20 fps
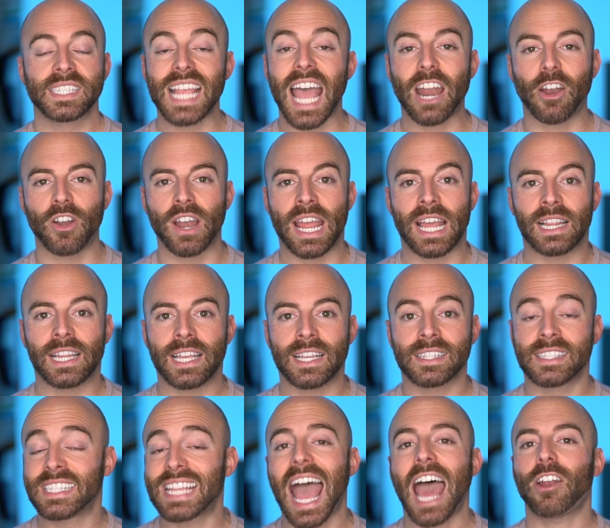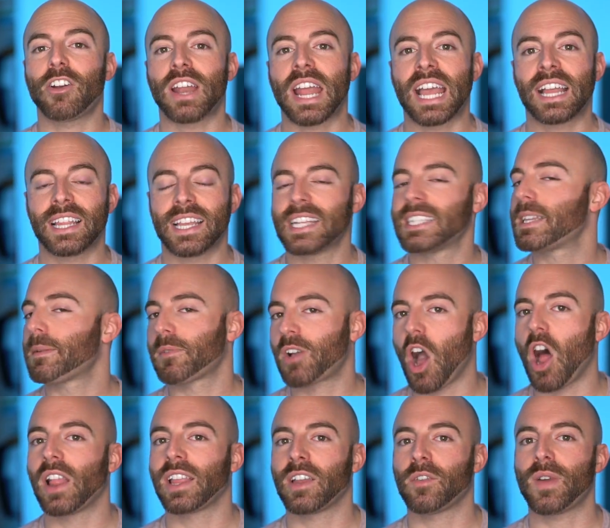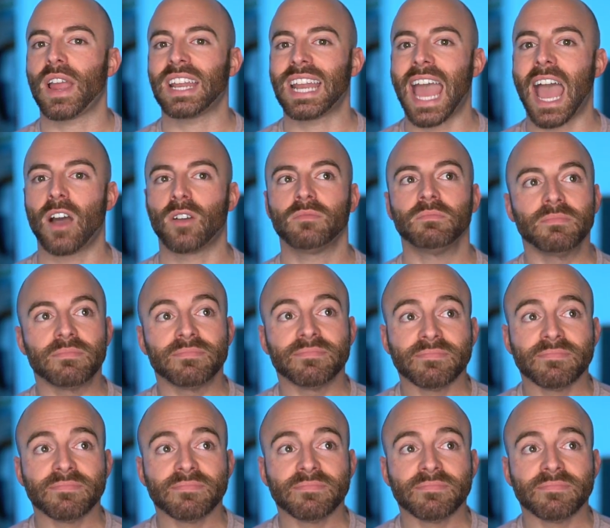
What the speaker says: Saturn aliens, I'm calling it right now.